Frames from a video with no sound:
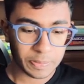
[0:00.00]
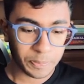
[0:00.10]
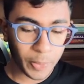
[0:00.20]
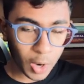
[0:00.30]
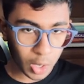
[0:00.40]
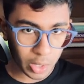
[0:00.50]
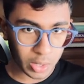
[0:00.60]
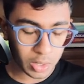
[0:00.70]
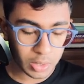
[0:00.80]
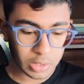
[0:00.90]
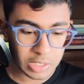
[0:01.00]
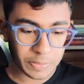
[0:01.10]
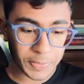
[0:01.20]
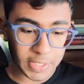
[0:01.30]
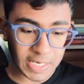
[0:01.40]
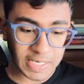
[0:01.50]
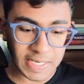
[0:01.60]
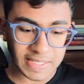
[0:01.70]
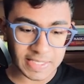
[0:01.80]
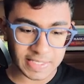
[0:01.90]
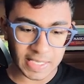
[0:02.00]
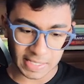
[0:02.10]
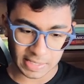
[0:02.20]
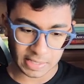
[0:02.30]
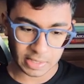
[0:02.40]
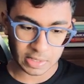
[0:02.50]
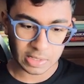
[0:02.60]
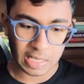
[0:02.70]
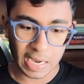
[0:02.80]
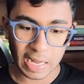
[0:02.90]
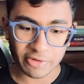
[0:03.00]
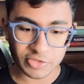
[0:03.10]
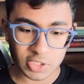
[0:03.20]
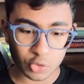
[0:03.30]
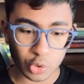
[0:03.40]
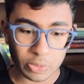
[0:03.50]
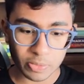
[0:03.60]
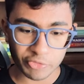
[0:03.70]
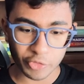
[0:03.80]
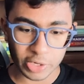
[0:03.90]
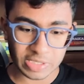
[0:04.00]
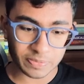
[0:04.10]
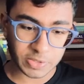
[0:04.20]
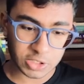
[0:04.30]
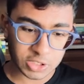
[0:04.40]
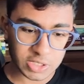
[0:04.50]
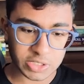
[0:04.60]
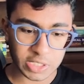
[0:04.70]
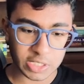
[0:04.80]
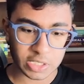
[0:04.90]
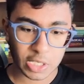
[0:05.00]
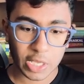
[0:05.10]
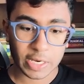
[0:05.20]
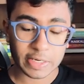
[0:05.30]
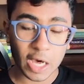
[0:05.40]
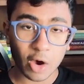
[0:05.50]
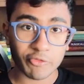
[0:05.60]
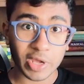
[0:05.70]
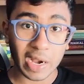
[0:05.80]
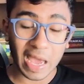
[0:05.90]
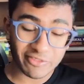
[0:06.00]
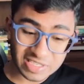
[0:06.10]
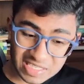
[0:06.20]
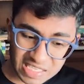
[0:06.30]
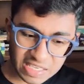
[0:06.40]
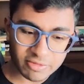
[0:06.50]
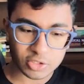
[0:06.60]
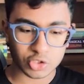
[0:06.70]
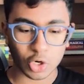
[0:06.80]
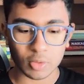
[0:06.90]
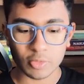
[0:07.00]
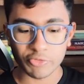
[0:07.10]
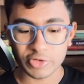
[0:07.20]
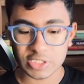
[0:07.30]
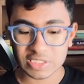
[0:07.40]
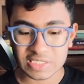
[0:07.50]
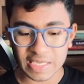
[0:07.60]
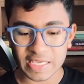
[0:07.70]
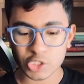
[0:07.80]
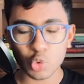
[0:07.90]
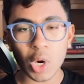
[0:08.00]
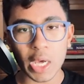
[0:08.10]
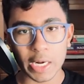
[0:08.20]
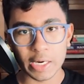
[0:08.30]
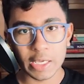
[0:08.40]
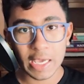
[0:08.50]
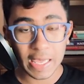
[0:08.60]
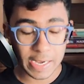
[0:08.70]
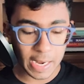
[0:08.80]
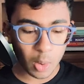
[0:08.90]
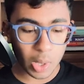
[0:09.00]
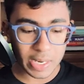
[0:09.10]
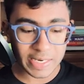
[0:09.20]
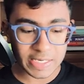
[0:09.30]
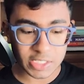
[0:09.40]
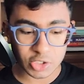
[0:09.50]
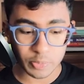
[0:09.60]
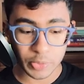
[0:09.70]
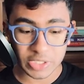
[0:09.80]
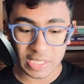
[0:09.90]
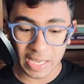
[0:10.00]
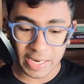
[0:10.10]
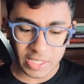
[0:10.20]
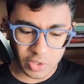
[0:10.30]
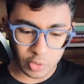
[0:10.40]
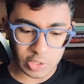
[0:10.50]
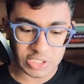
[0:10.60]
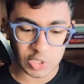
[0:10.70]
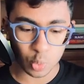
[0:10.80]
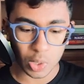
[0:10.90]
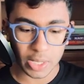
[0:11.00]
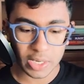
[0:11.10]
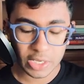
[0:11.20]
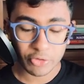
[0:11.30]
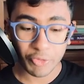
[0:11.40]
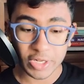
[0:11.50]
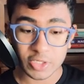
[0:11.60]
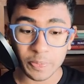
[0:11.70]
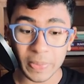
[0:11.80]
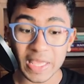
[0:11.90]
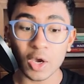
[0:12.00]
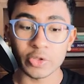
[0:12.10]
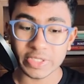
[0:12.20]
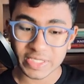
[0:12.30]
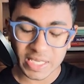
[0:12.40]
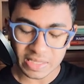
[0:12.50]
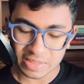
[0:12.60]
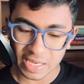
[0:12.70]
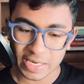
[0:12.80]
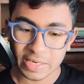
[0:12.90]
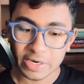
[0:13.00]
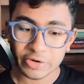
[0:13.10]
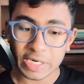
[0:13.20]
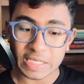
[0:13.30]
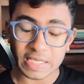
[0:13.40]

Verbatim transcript: pawn protecting the king. And after the queen move, for example, to g six, now we are having even strong move, which is king h one. And now our idea is to bring the another rook to g one, trying to play on the king side, taking